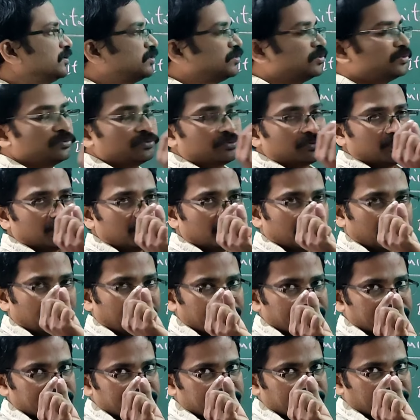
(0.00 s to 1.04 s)
Two
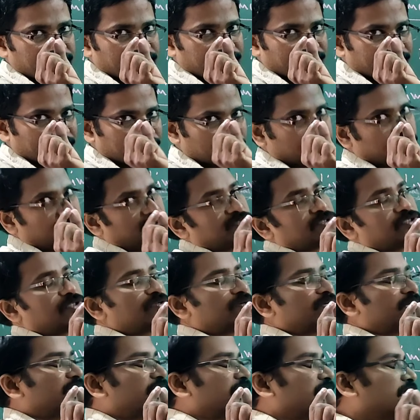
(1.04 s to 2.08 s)
lines are very close
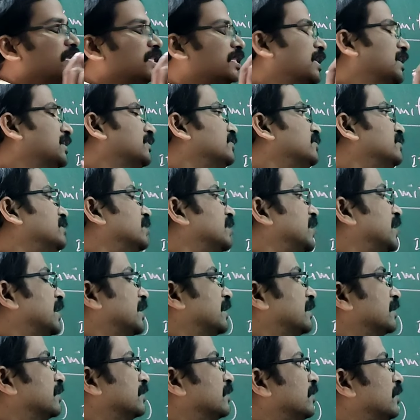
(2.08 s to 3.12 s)
together, then we
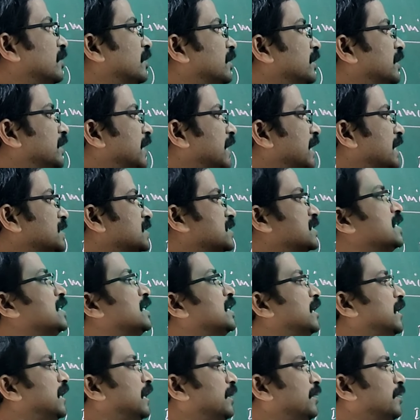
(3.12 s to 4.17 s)
can call it as
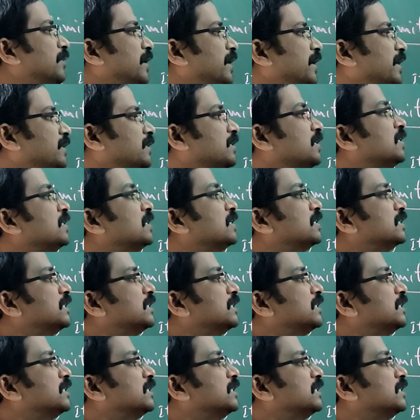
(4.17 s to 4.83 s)
doublet.